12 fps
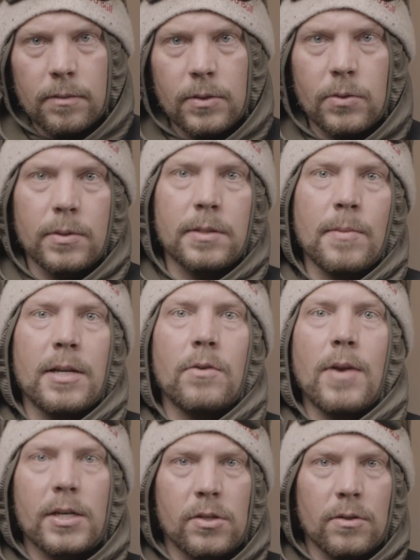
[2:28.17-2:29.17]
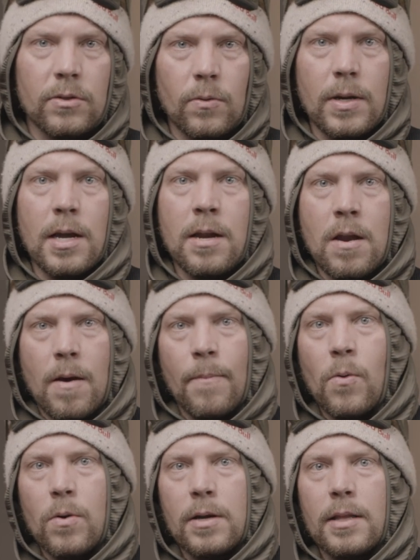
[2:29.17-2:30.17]
which was my directional twin, a
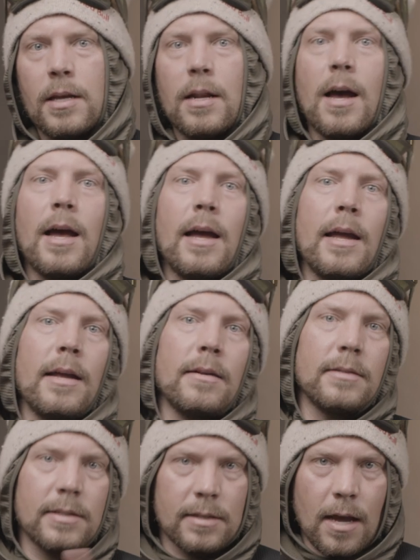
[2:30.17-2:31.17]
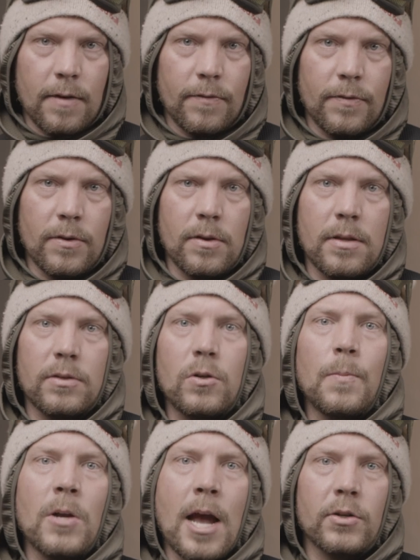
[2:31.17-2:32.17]
board that I designed for the
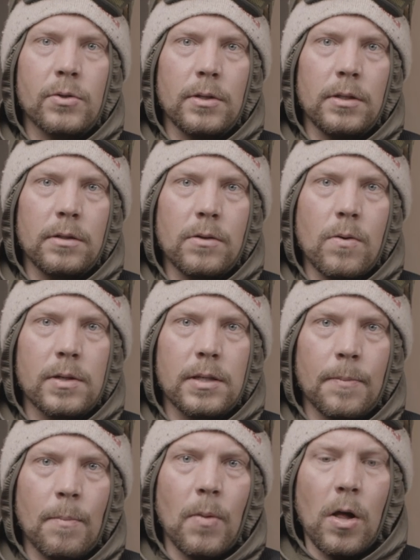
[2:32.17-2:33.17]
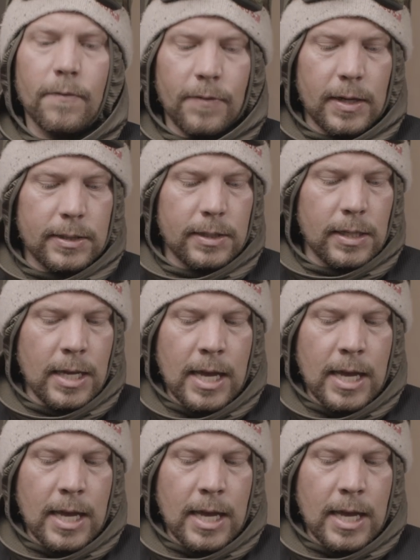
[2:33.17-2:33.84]
Supernatural course up in Baldface.